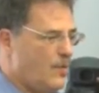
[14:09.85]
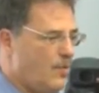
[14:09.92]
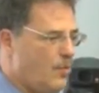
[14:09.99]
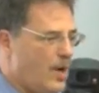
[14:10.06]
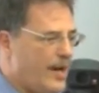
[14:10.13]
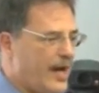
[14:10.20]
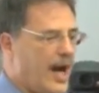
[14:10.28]

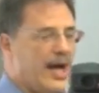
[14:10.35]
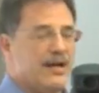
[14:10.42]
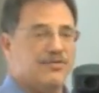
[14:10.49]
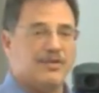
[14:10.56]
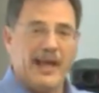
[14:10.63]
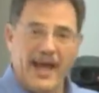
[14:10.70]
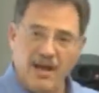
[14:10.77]
what I
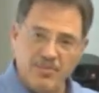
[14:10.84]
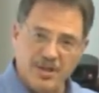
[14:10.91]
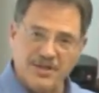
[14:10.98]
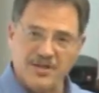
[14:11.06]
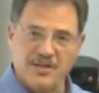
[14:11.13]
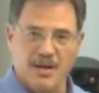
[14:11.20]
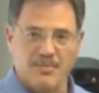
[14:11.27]
have
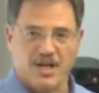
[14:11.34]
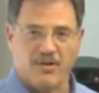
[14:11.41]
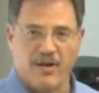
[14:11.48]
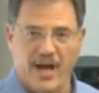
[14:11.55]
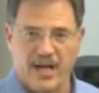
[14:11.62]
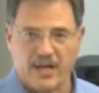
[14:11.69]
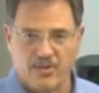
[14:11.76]
labeled the
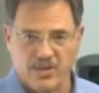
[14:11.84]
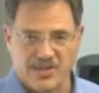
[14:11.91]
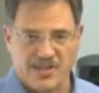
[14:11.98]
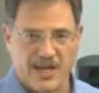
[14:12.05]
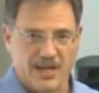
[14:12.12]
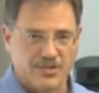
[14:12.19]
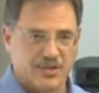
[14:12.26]
democratic
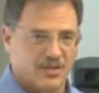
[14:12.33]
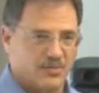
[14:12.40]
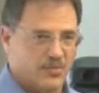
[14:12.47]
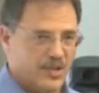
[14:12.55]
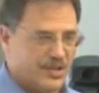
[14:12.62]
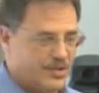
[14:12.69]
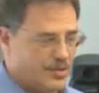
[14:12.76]

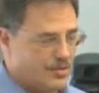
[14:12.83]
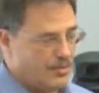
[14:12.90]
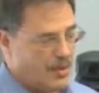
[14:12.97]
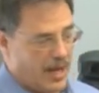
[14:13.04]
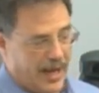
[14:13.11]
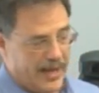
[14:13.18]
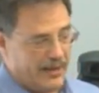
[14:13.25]
recession, which
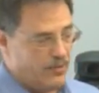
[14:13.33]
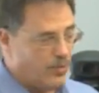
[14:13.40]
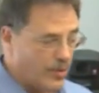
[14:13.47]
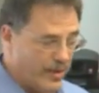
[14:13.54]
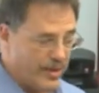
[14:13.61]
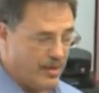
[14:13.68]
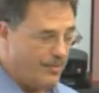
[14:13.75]
I
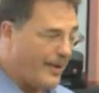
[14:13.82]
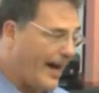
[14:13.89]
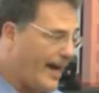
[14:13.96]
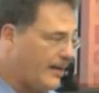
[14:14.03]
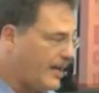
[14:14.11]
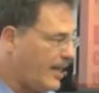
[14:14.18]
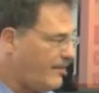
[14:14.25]
worried
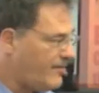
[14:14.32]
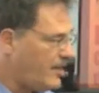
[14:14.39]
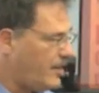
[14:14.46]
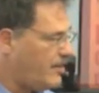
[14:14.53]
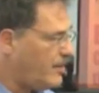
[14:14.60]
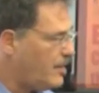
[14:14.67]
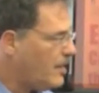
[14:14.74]
about even
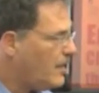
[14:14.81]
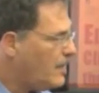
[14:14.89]
in